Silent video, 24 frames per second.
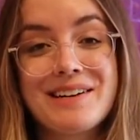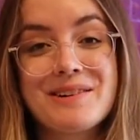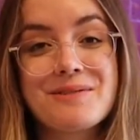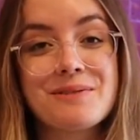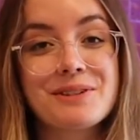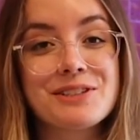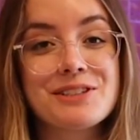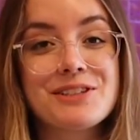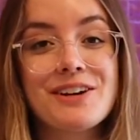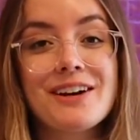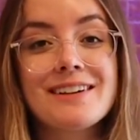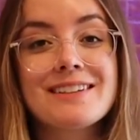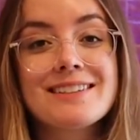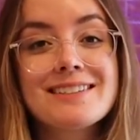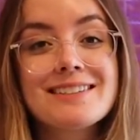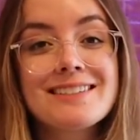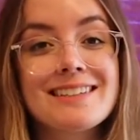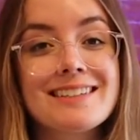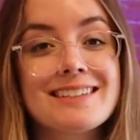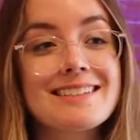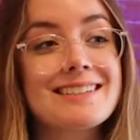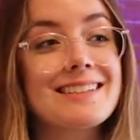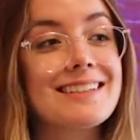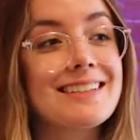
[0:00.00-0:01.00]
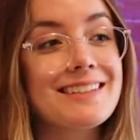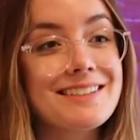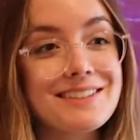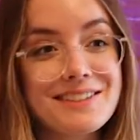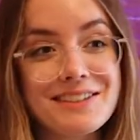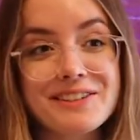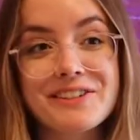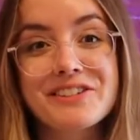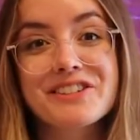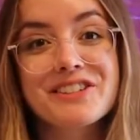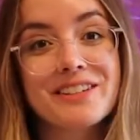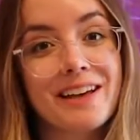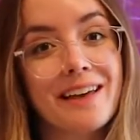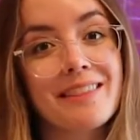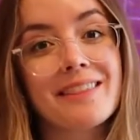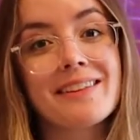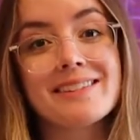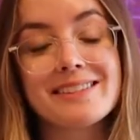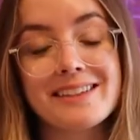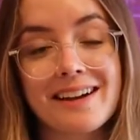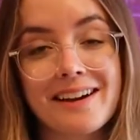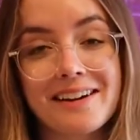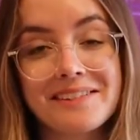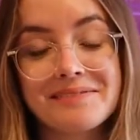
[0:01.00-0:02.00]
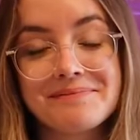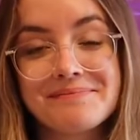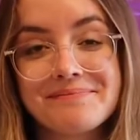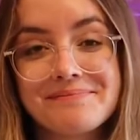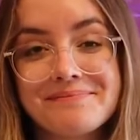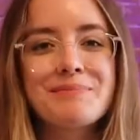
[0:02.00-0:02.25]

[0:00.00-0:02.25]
which honestly is easier said than done.